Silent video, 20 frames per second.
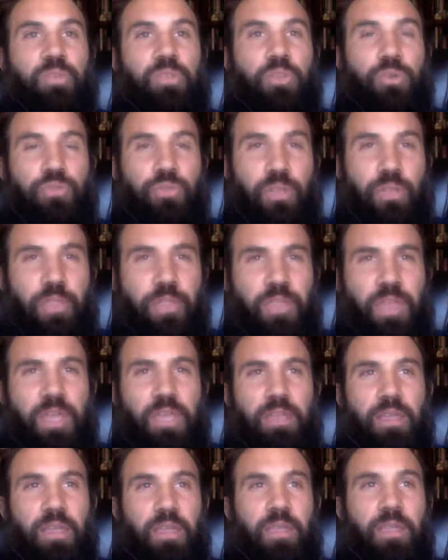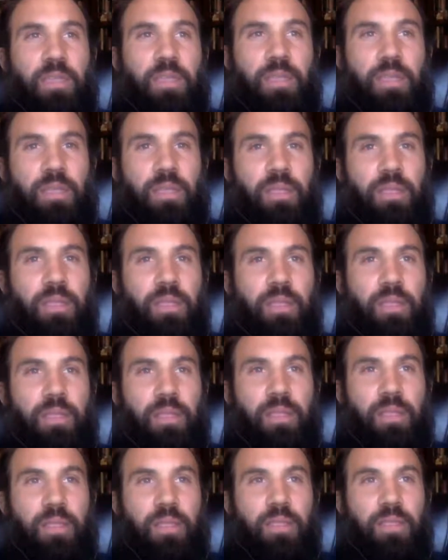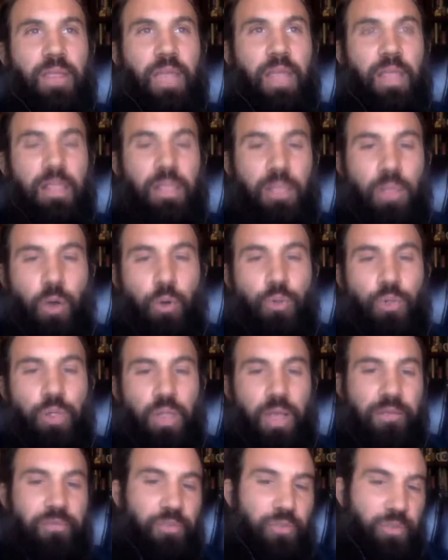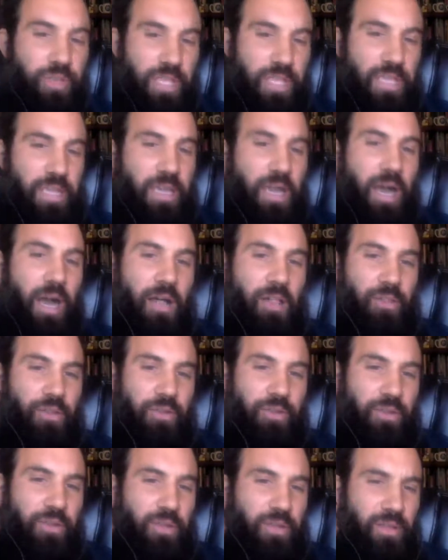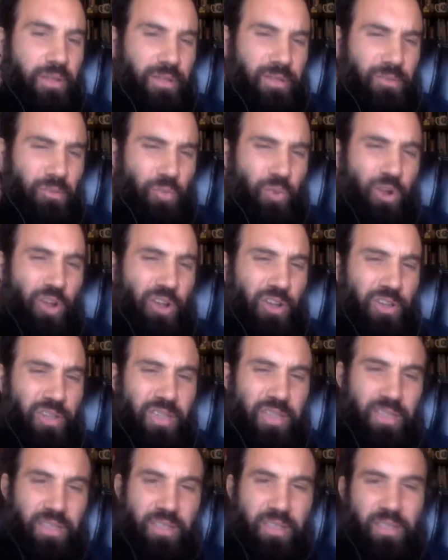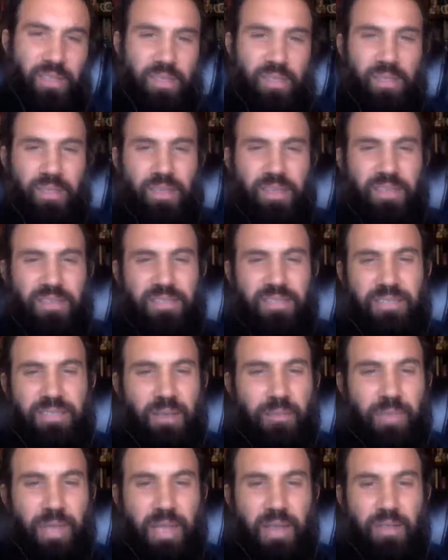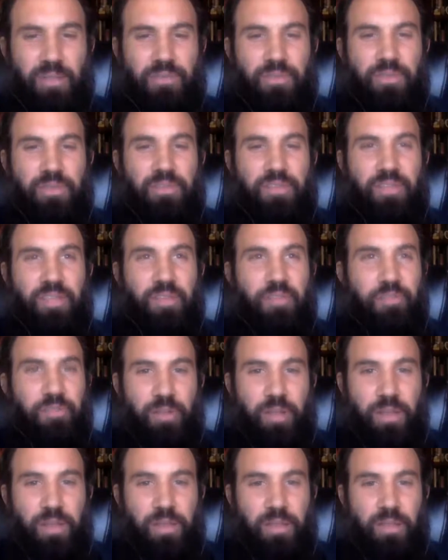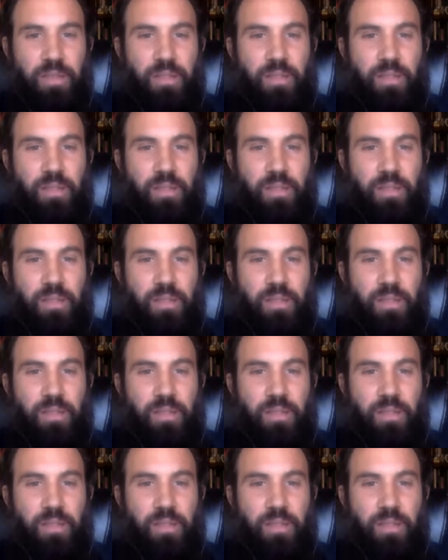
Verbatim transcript: So to think that low-level e-collar work is somehow different